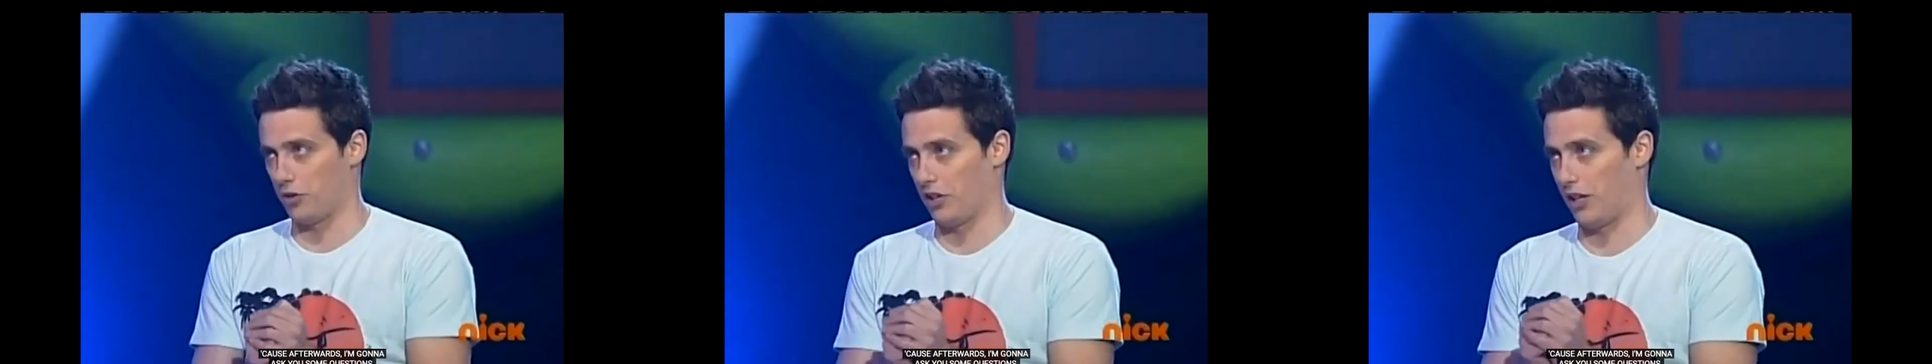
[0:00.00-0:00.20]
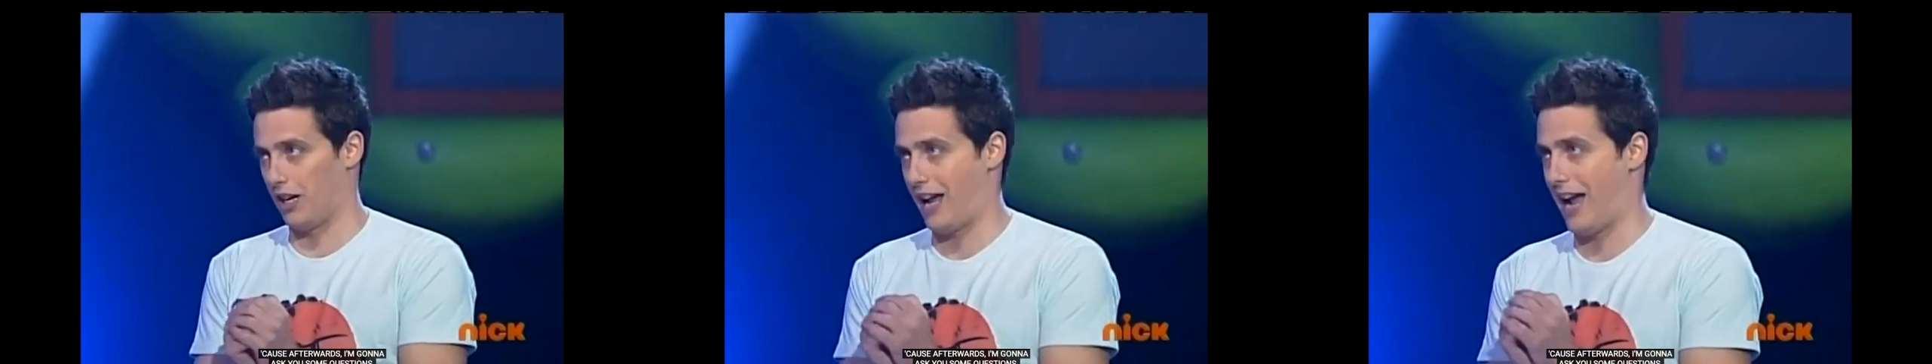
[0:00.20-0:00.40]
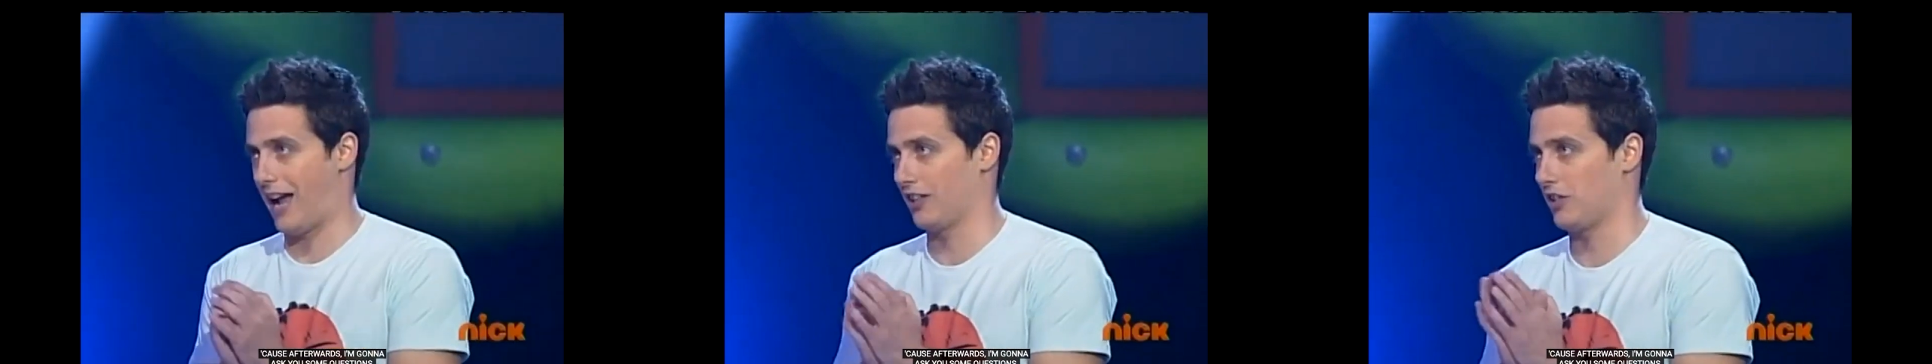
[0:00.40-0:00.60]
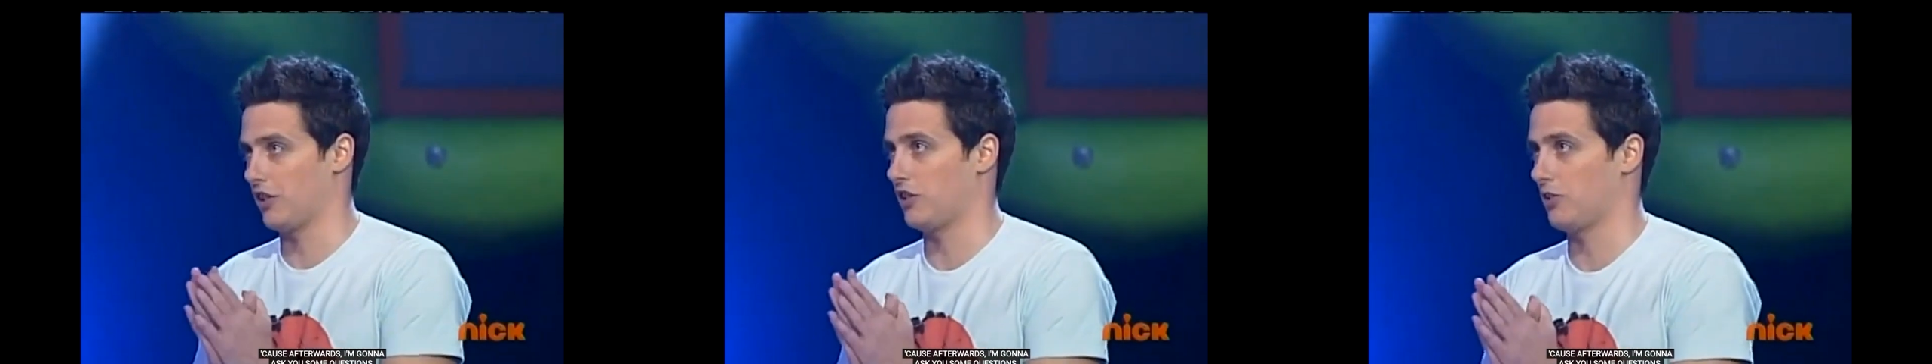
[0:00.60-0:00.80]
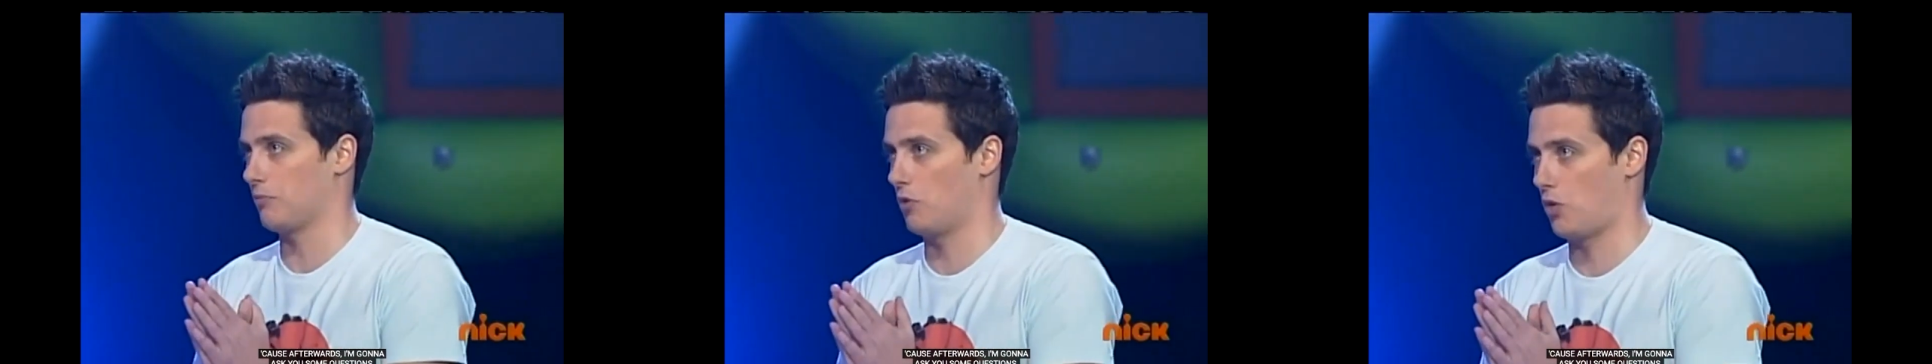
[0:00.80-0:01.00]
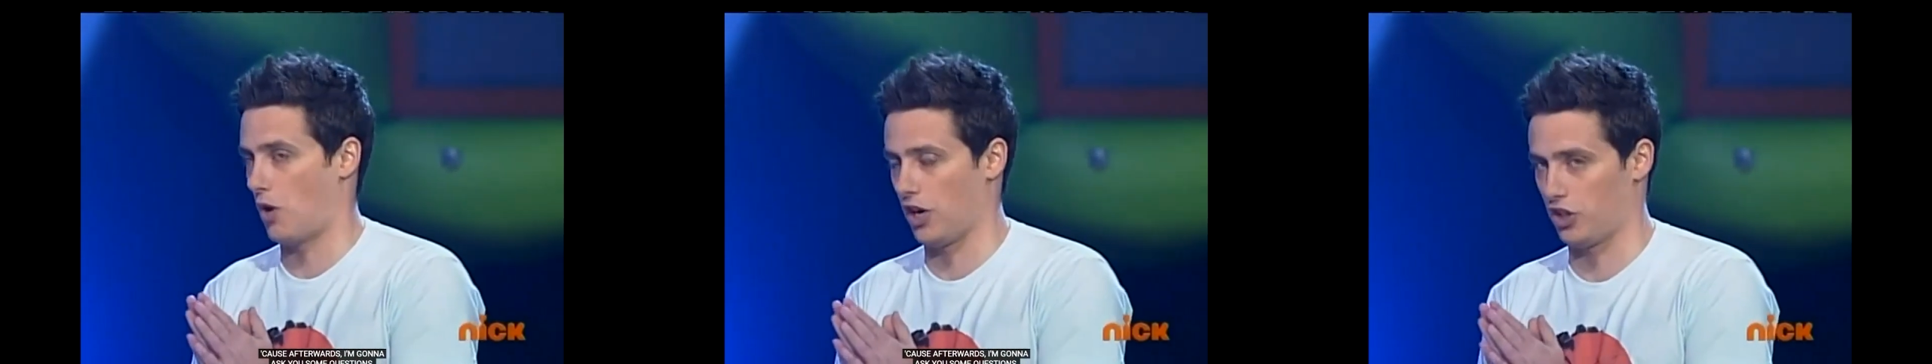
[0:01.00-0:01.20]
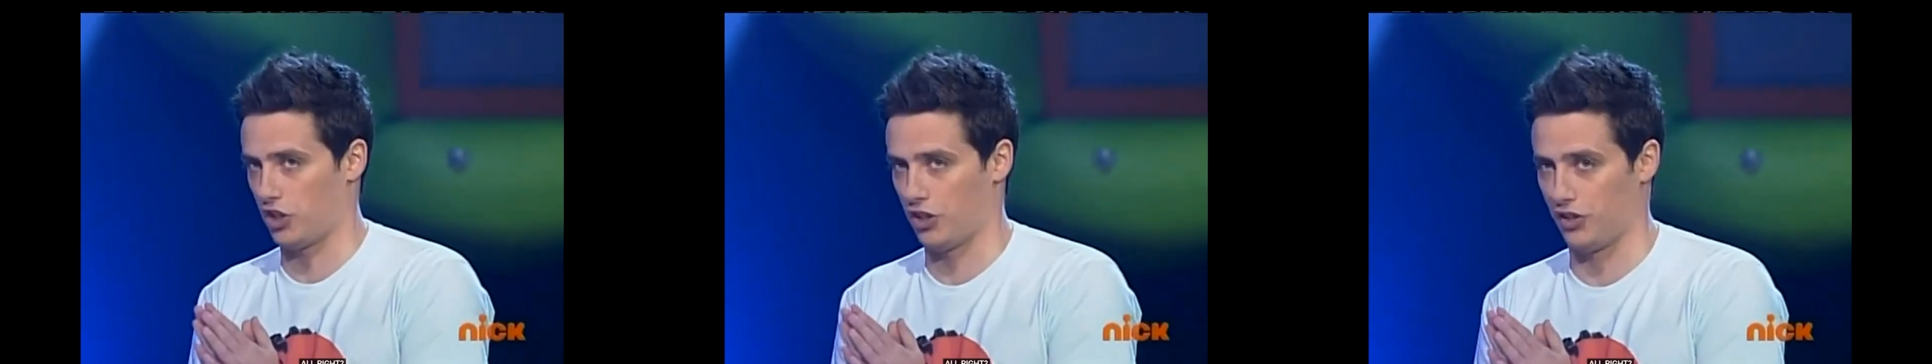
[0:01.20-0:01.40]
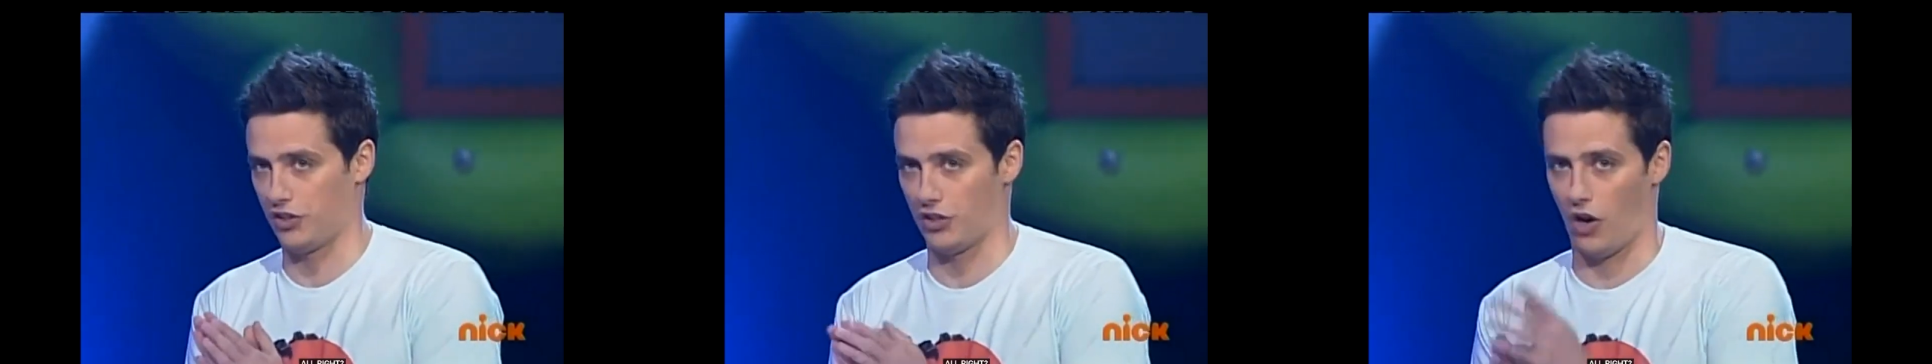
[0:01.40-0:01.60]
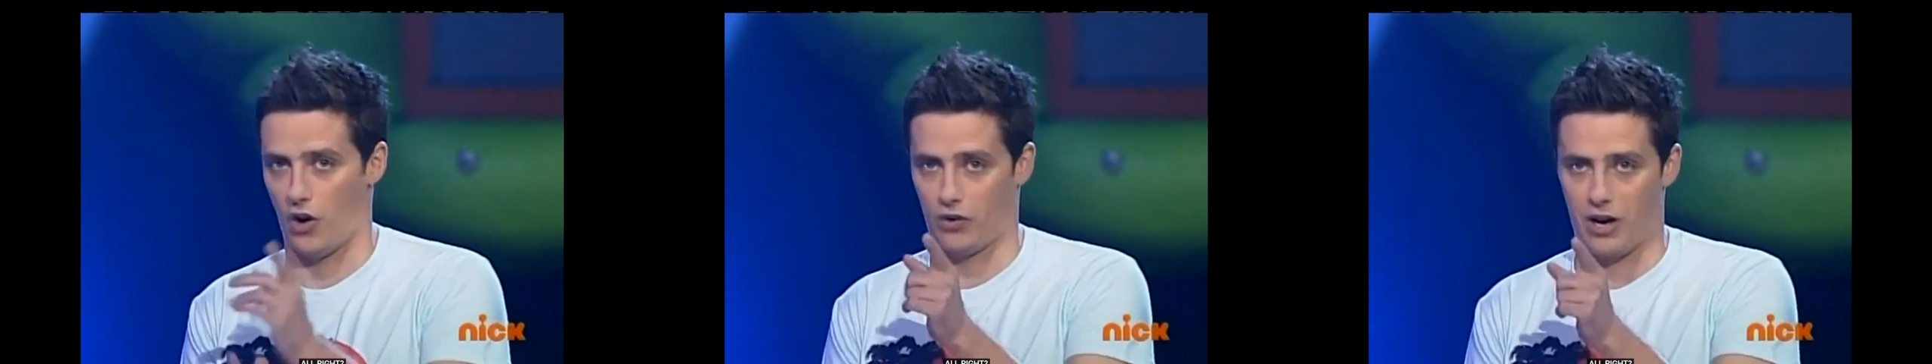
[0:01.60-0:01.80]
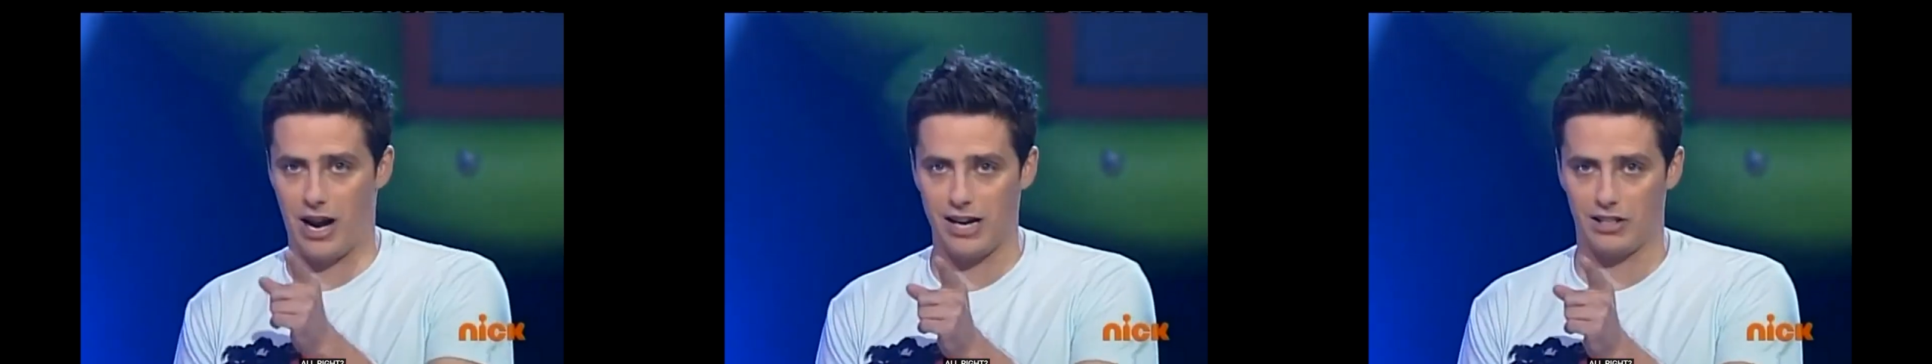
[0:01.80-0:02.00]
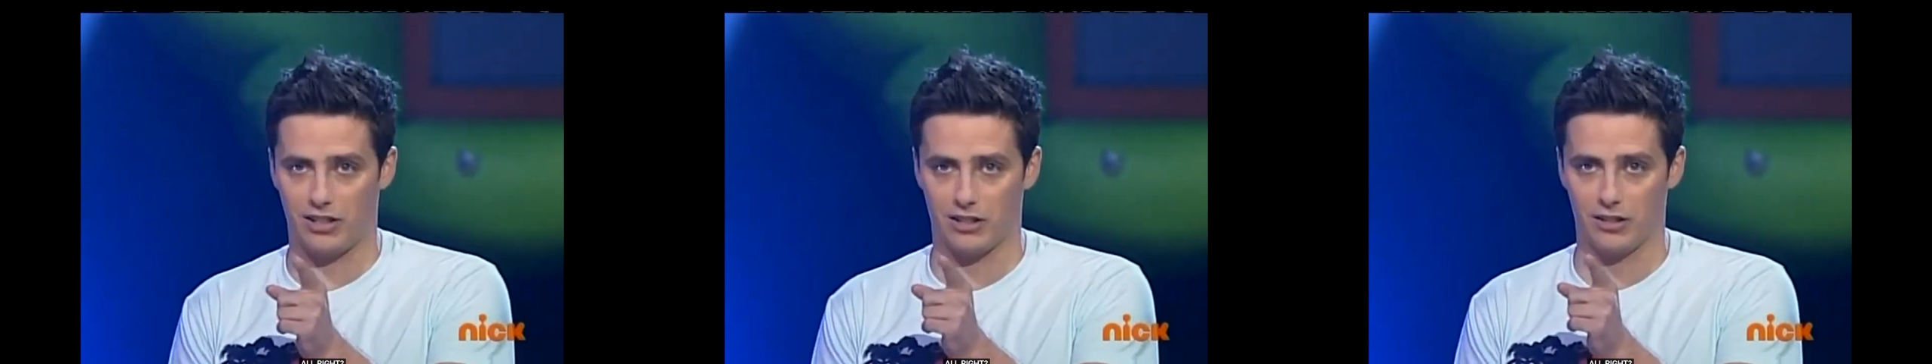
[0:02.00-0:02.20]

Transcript: I'm going to ask you some questions, all right?